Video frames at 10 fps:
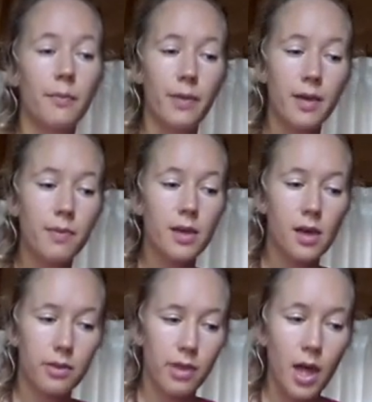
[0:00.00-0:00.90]
Maybe
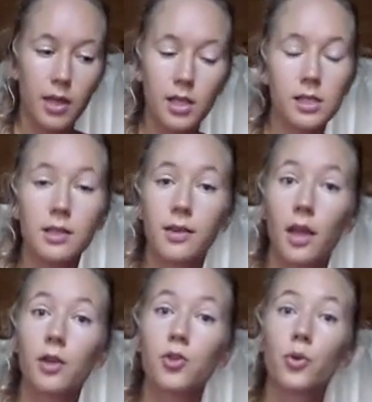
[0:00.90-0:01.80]
that is
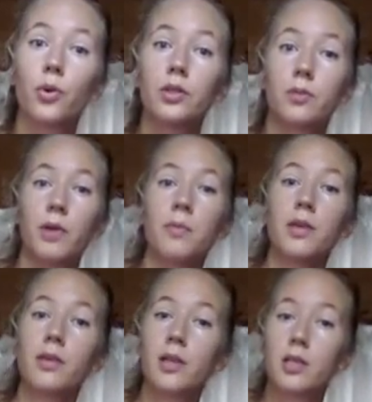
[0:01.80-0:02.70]
their choice.
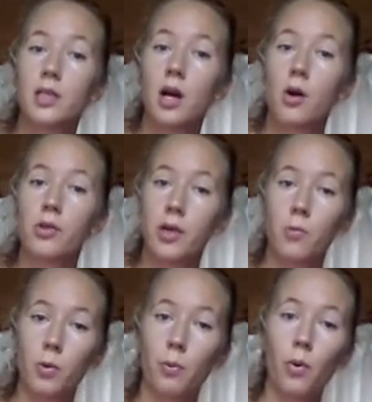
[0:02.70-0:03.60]
Maybe that's how they
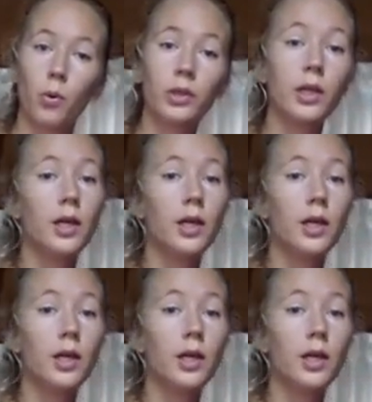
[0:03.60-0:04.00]
were born.